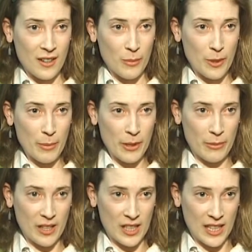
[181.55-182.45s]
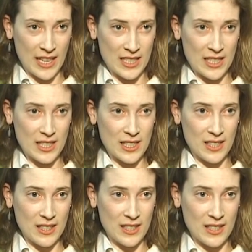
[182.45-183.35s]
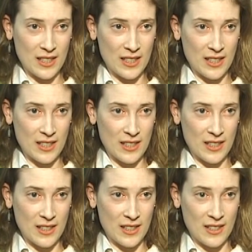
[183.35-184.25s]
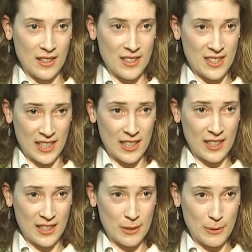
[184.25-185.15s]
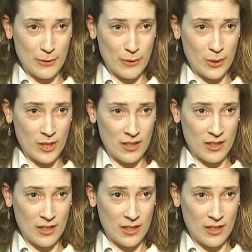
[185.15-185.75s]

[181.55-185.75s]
What about a raclette? Does Danny like Swiss food?